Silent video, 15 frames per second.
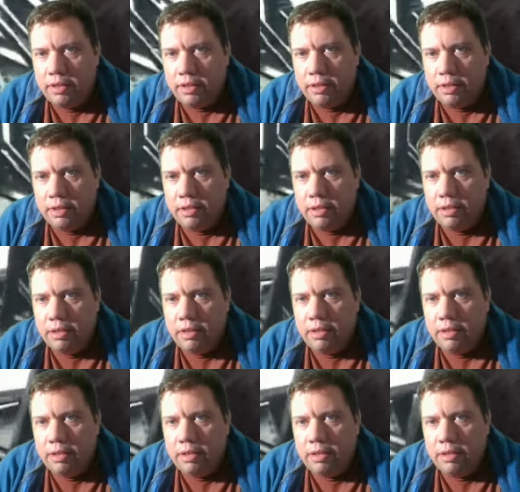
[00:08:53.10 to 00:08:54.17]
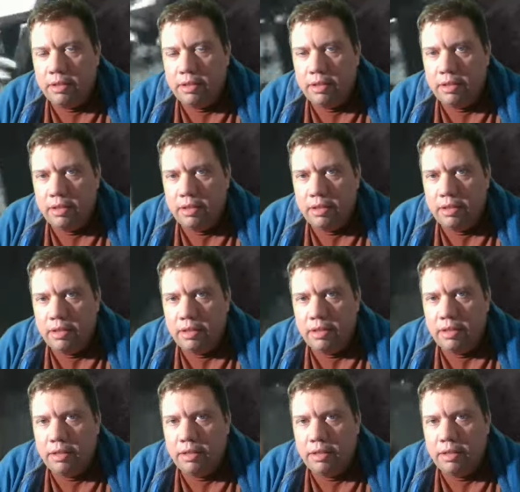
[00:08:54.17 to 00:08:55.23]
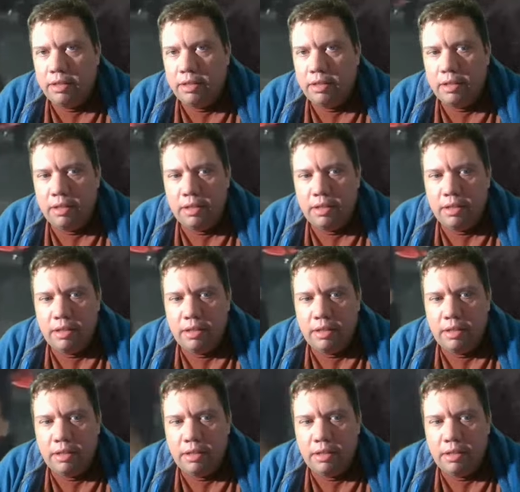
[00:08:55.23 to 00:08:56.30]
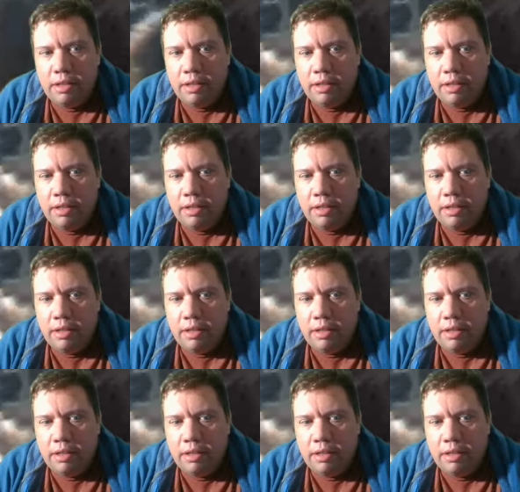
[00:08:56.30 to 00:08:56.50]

Nothing is said.